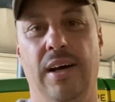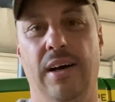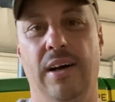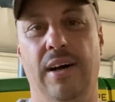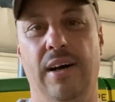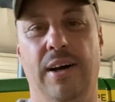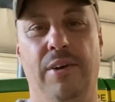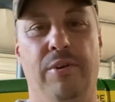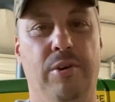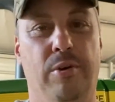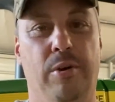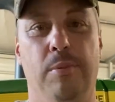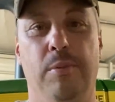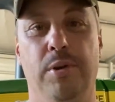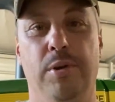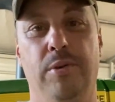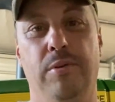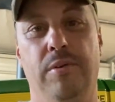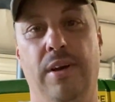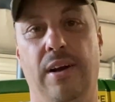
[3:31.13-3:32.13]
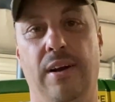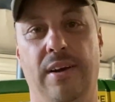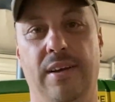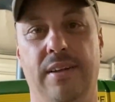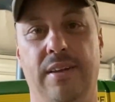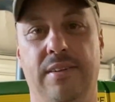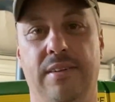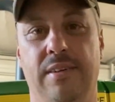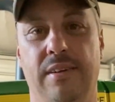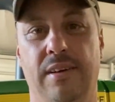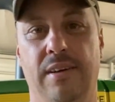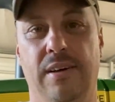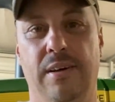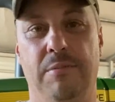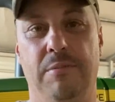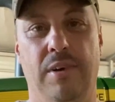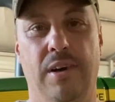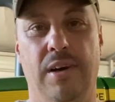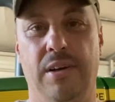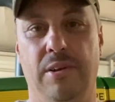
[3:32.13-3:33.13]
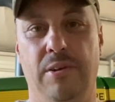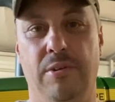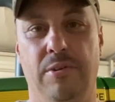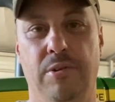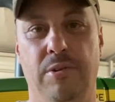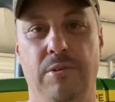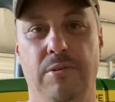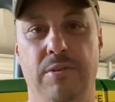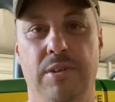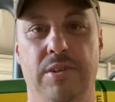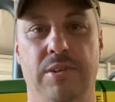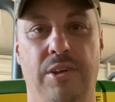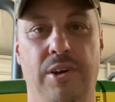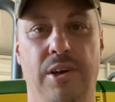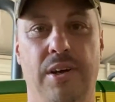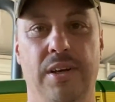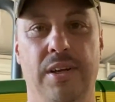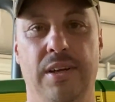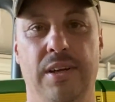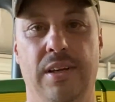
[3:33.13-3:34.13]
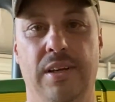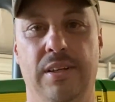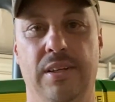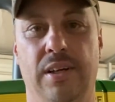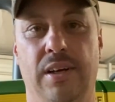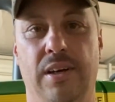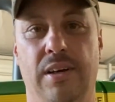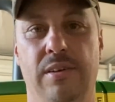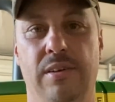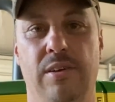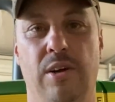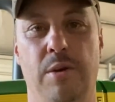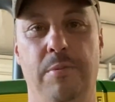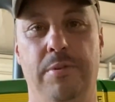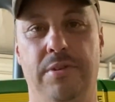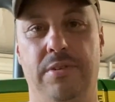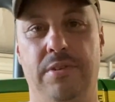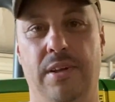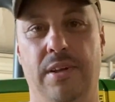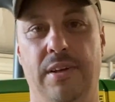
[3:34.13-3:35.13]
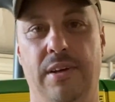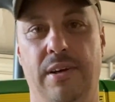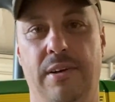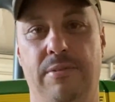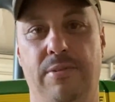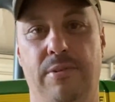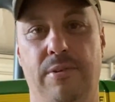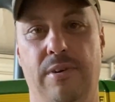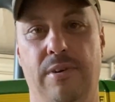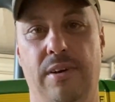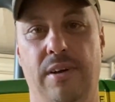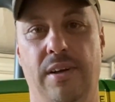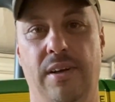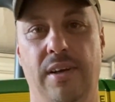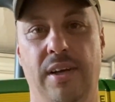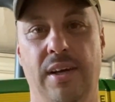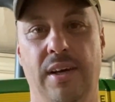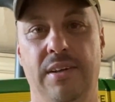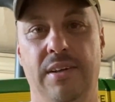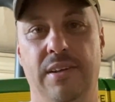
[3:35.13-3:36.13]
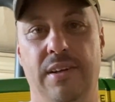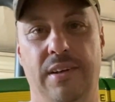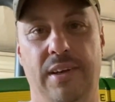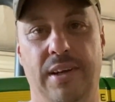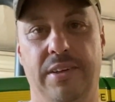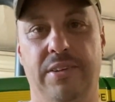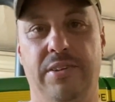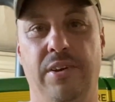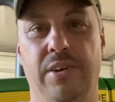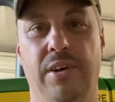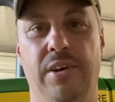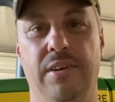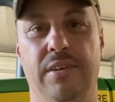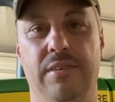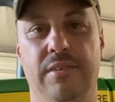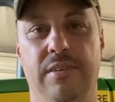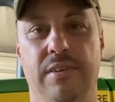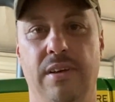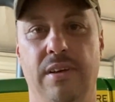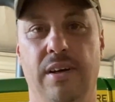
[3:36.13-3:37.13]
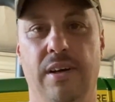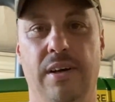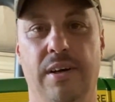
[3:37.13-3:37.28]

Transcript: I don't know what I'm gonna do there. I guess I'm gonna have to go through and just cut it and hope it's not there for the next cutting.